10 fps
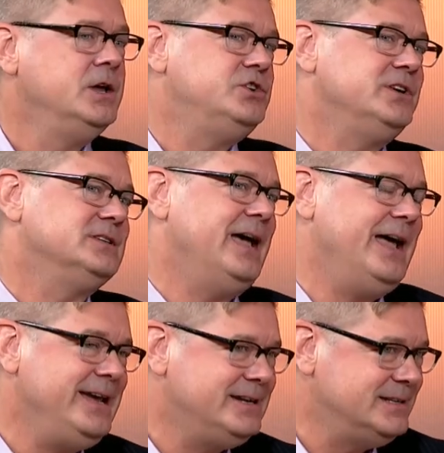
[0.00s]
She has
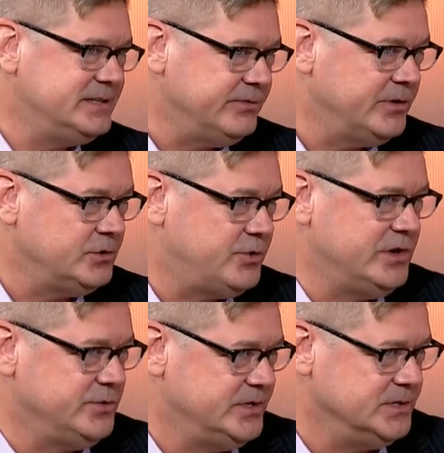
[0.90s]
eight different
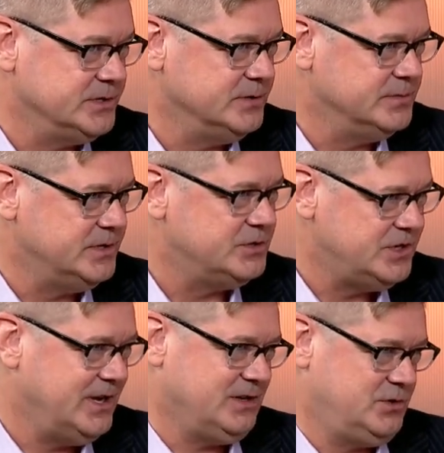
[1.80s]
treasury systems that
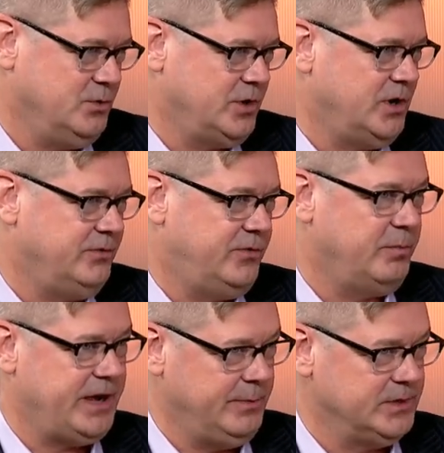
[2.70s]
she has to work off for
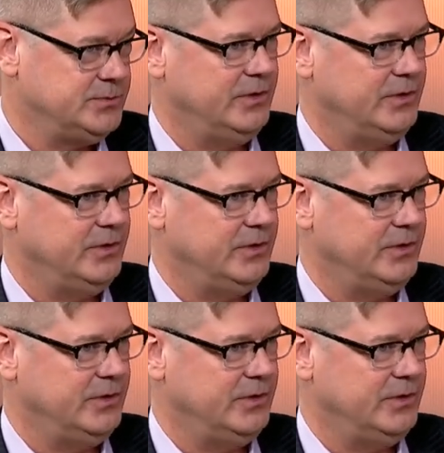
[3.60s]
payments,